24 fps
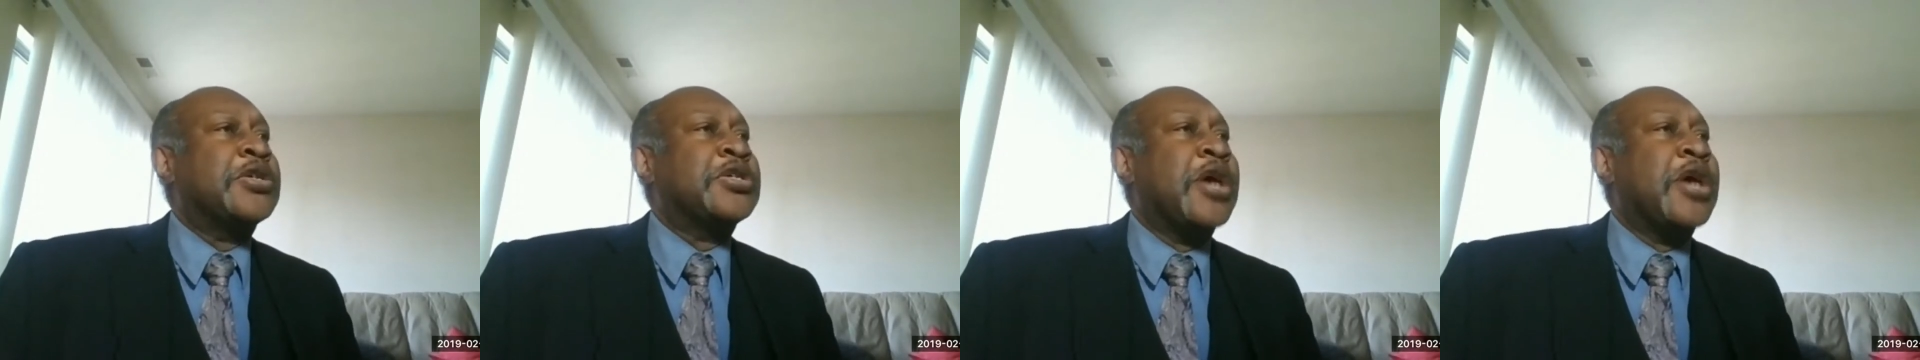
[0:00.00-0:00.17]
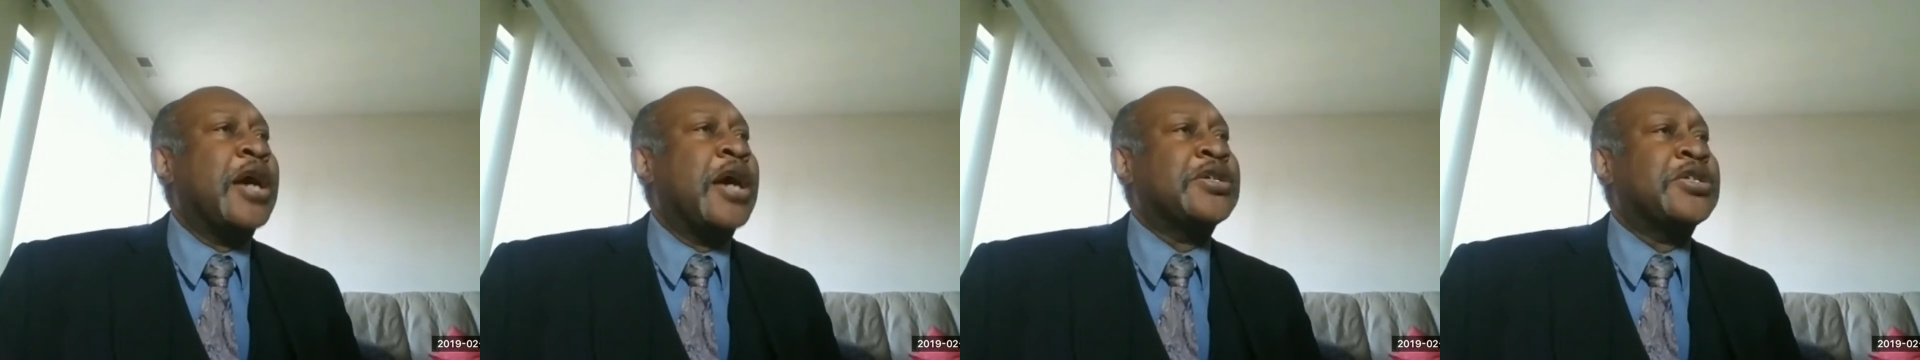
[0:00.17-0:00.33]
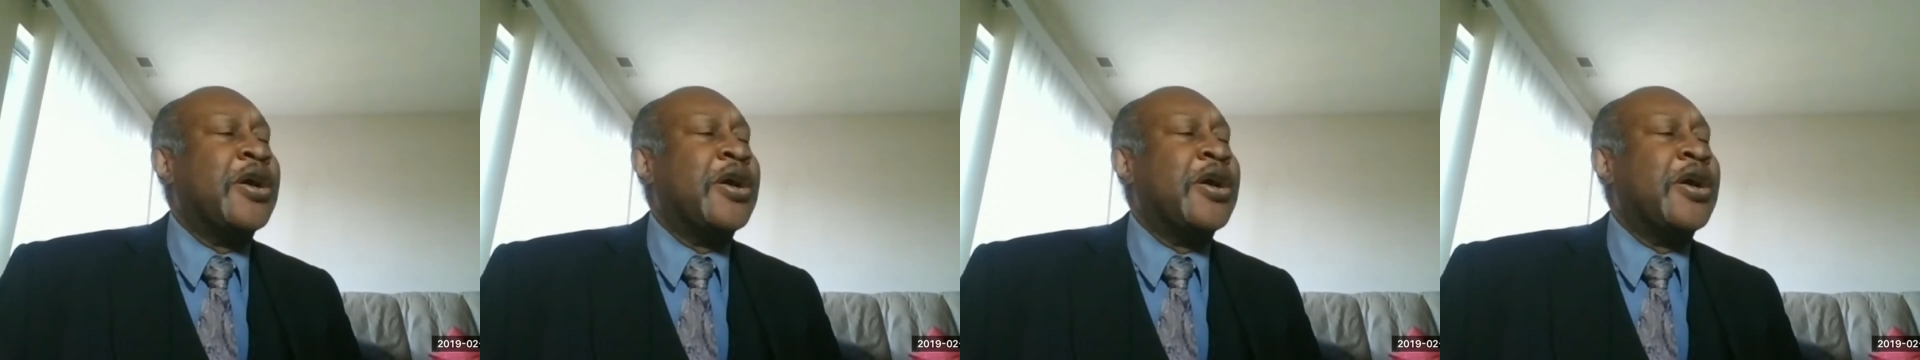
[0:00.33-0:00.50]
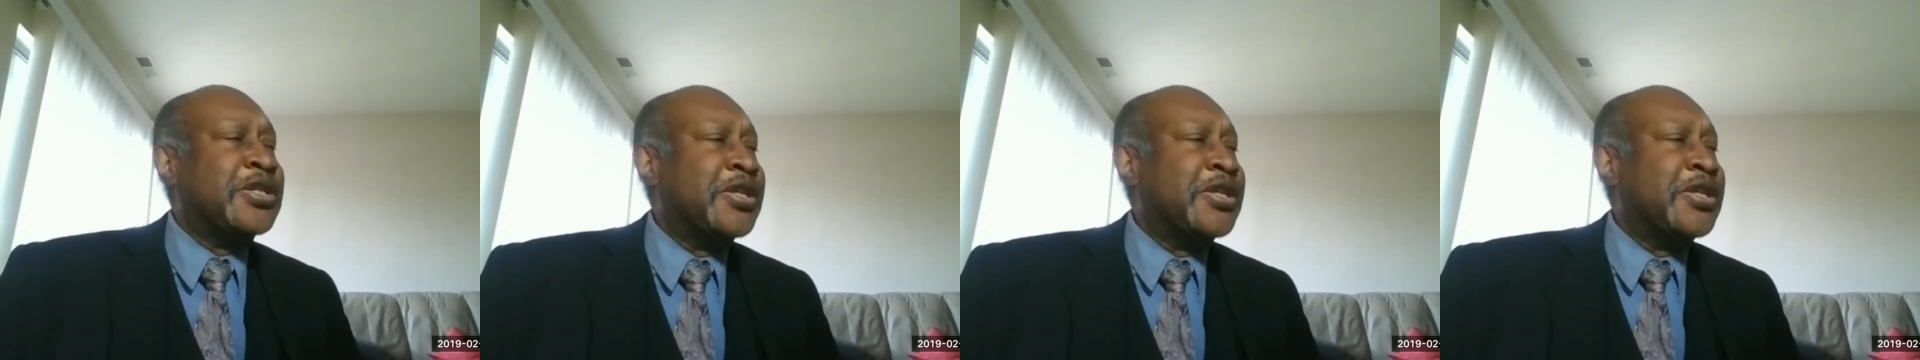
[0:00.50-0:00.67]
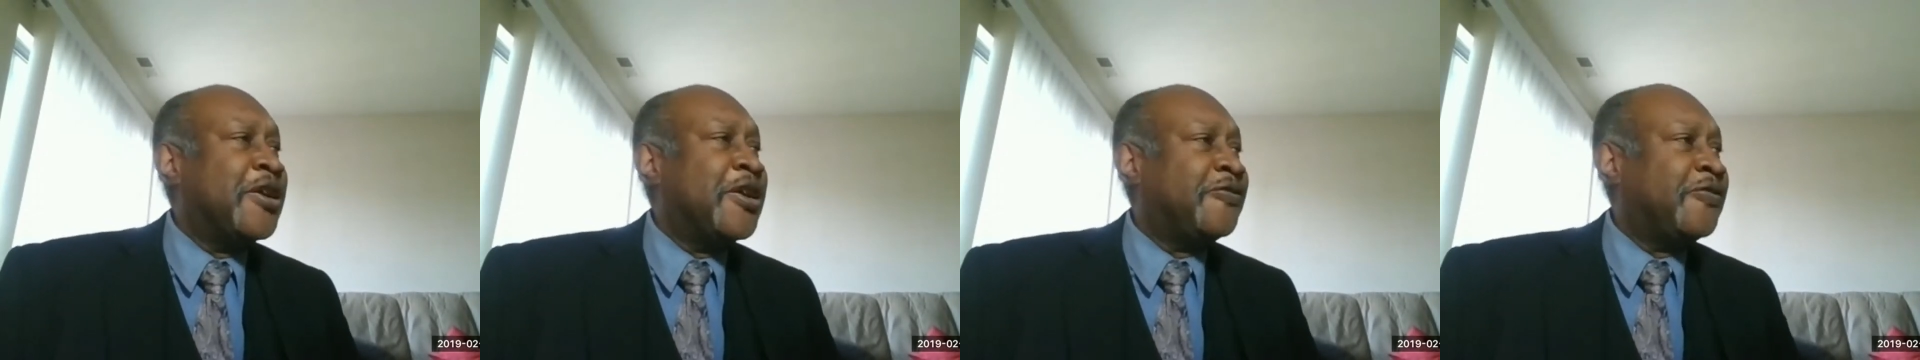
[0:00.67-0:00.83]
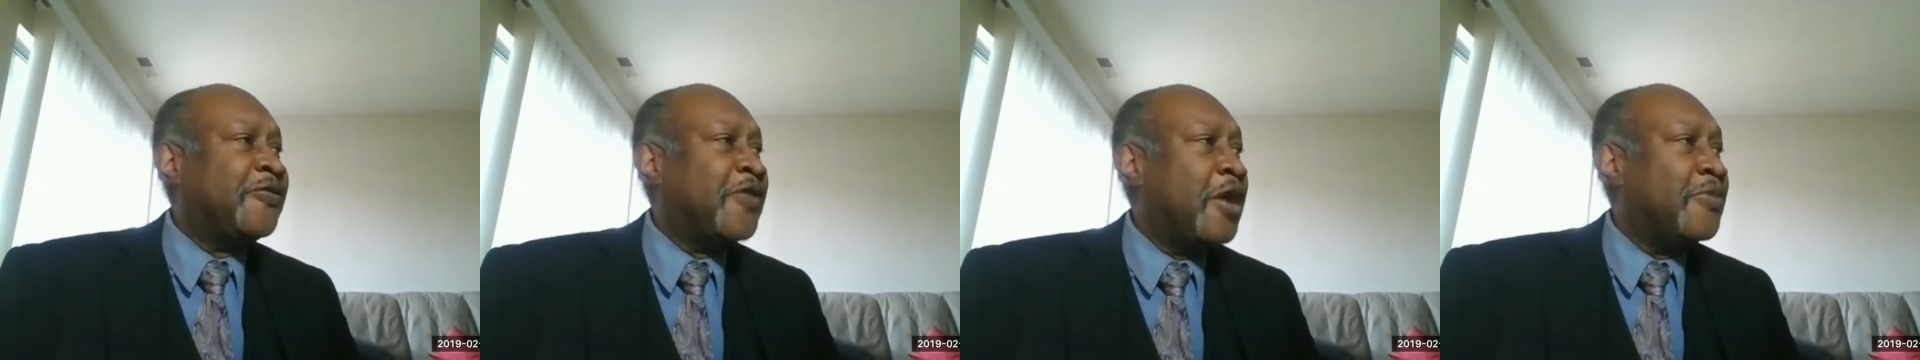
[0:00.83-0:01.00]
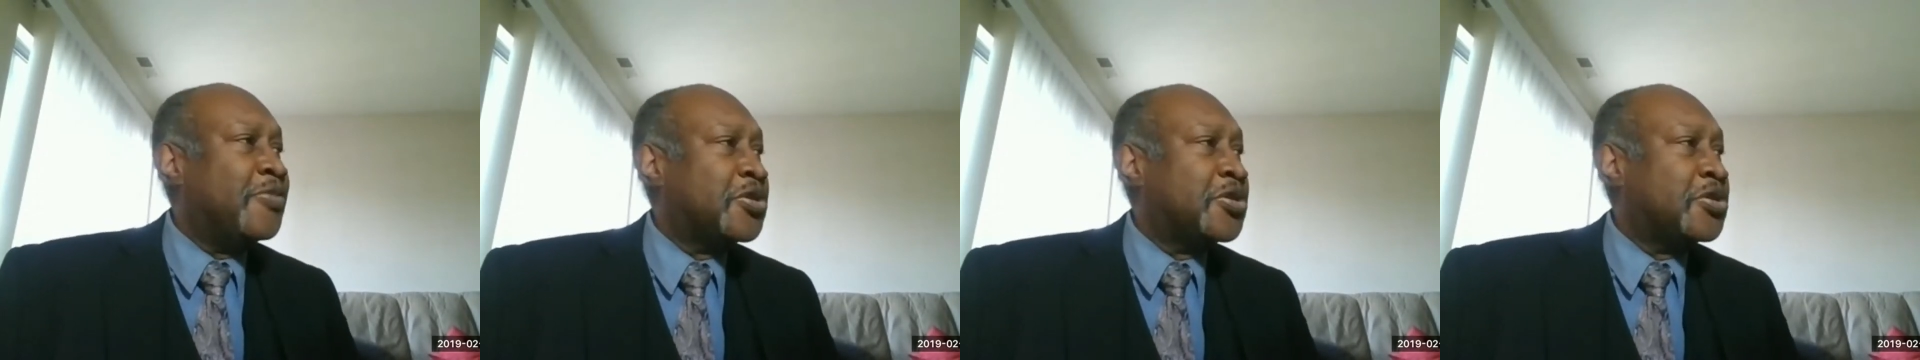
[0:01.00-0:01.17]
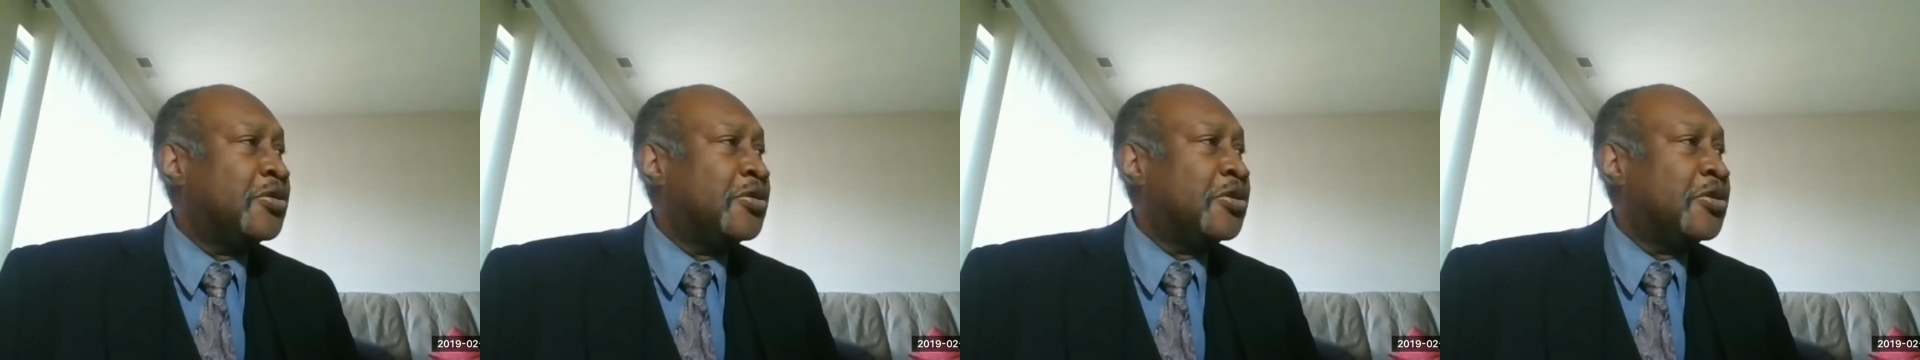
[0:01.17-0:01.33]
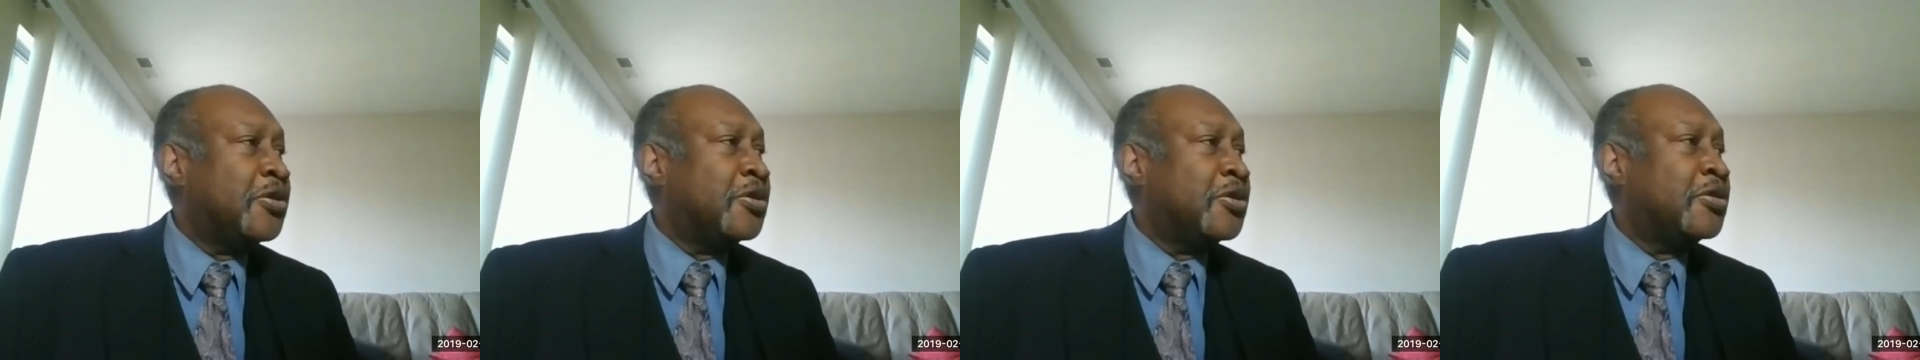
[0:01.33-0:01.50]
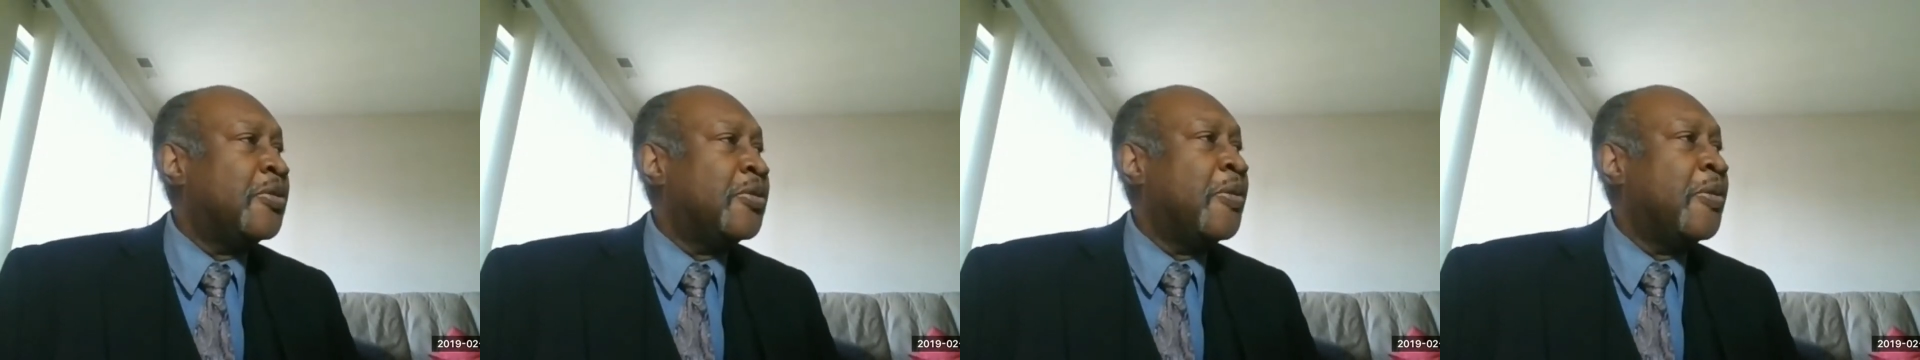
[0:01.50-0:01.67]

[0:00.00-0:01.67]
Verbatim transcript: I started selling pharmaceuticals.